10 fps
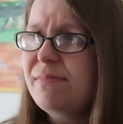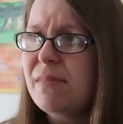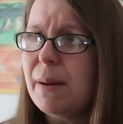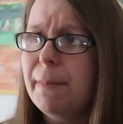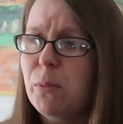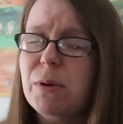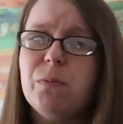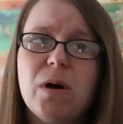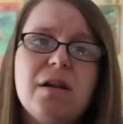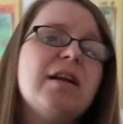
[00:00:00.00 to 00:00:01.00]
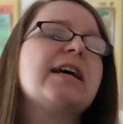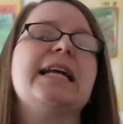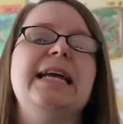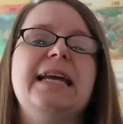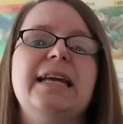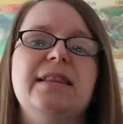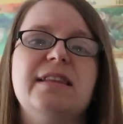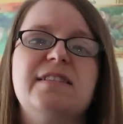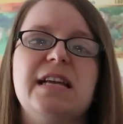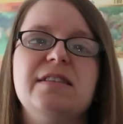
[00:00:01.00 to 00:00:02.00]
But we were lucky in the
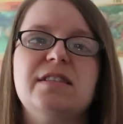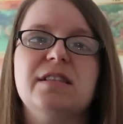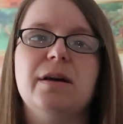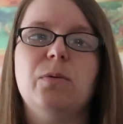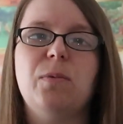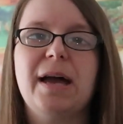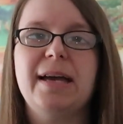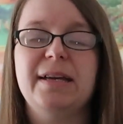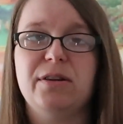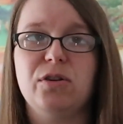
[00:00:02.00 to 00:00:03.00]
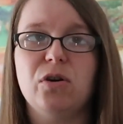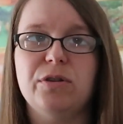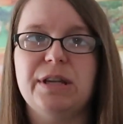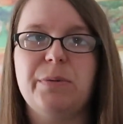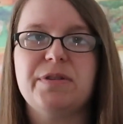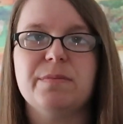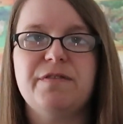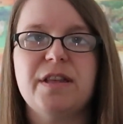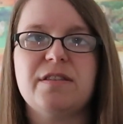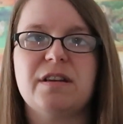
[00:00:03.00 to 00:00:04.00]
sense that where it had gone there were some
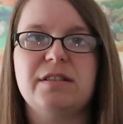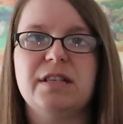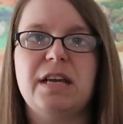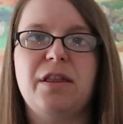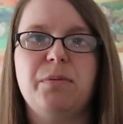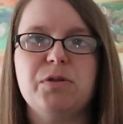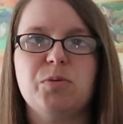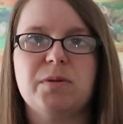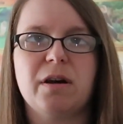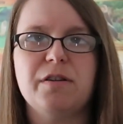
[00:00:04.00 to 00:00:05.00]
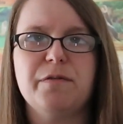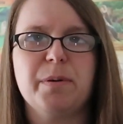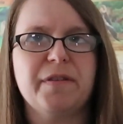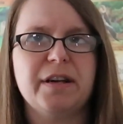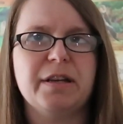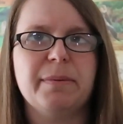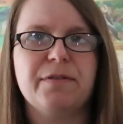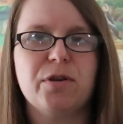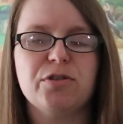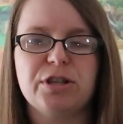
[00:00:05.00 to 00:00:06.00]
feathers underneath, which was kind of providing a bit of
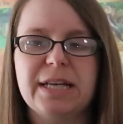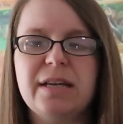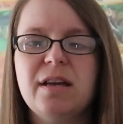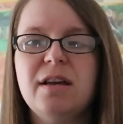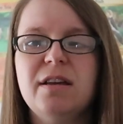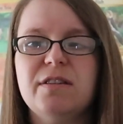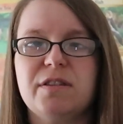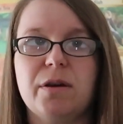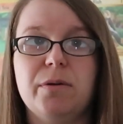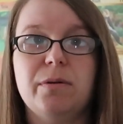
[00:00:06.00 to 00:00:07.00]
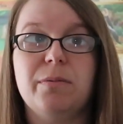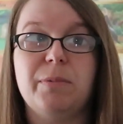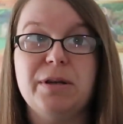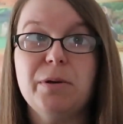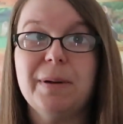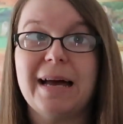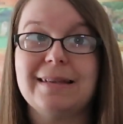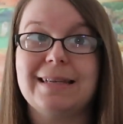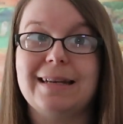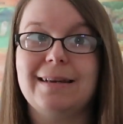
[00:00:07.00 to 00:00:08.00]
cushioning, so we knew we had
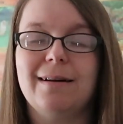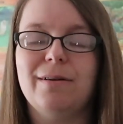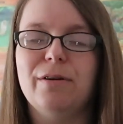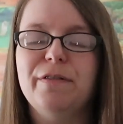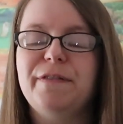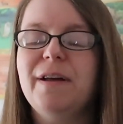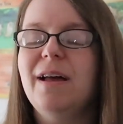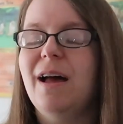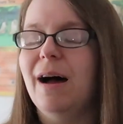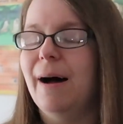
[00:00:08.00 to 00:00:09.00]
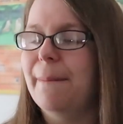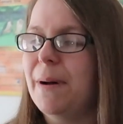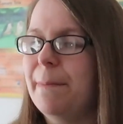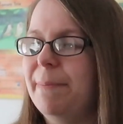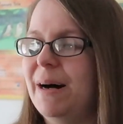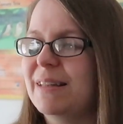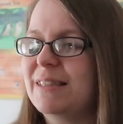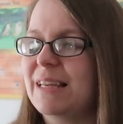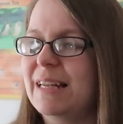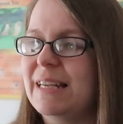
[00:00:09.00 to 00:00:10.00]
to get it cut off,
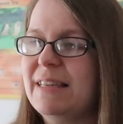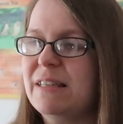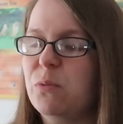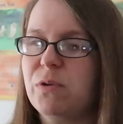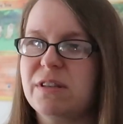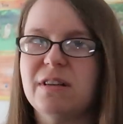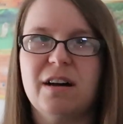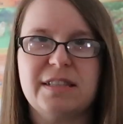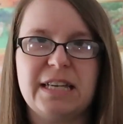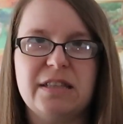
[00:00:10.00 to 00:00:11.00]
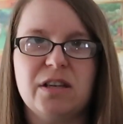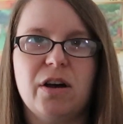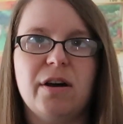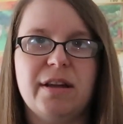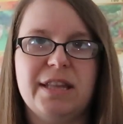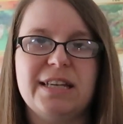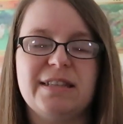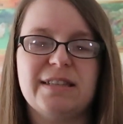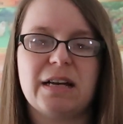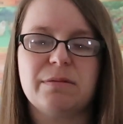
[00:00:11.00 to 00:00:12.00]
but at least it wasn't cutting into her at the
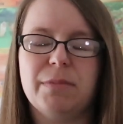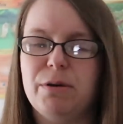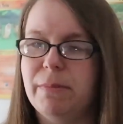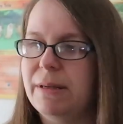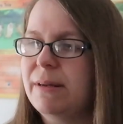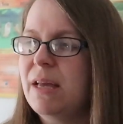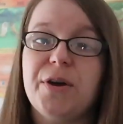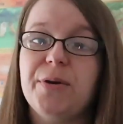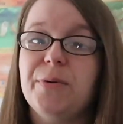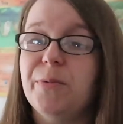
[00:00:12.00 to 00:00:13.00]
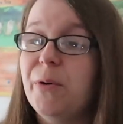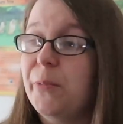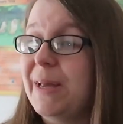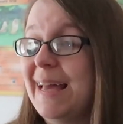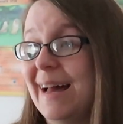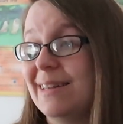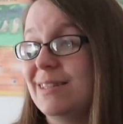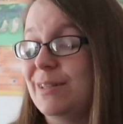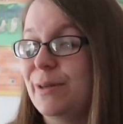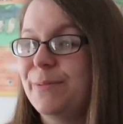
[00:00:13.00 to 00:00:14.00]
exact moment. So what we had
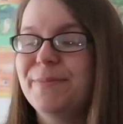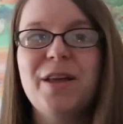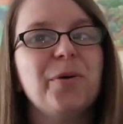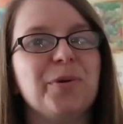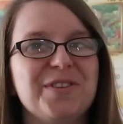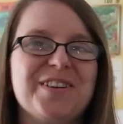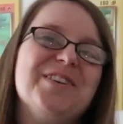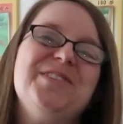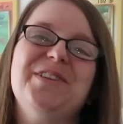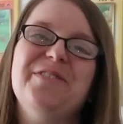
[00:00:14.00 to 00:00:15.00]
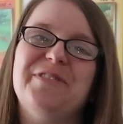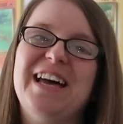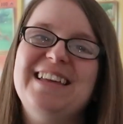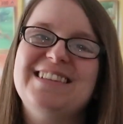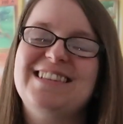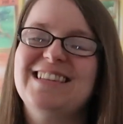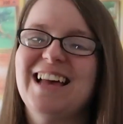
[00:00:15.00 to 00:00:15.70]
to do was go to the vets,